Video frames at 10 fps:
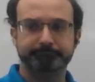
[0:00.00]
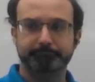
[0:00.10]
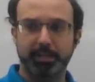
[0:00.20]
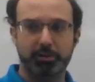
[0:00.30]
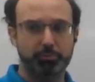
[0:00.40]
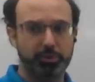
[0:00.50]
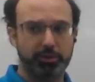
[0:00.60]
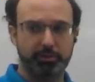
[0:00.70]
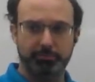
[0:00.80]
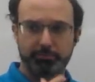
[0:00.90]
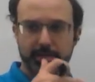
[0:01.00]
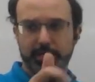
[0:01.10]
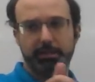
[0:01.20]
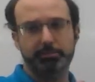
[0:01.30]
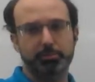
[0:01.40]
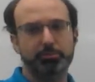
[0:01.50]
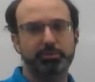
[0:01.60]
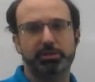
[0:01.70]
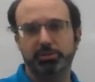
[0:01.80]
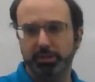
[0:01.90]
Now we're going to immediately move
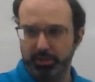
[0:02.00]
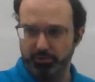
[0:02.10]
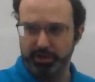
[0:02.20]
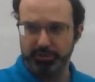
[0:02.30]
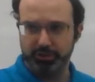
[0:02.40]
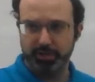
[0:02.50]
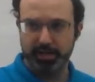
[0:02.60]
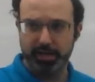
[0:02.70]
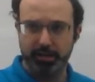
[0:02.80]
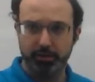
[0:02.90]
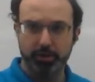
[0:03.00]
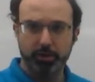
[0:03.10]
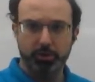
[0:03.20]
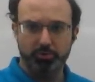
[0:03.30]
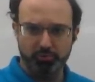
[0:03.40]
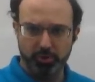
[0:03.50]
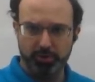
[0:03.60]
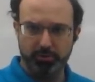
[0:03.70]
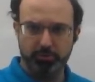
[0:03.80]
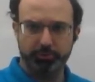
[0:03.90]
into the equation, and
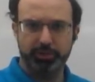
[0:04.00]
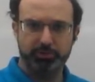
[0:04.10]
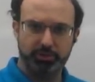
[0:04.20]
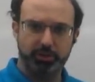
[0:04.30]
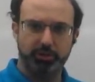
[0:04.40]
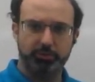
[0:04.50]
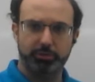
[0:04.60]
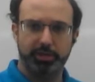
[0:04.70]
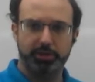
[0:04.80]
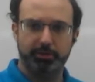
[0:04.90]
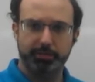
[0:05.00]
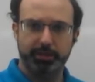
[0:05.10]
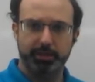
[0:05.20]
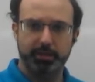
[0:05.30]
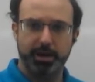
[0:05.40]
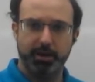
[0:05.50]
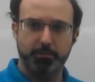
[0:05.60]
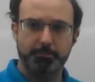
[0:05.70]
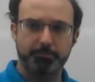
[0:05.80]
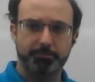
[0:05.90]
whoa, things are going to look really complicated now,
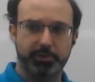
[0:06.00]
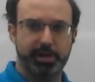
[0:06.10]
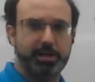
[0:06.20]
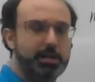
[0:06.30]
right?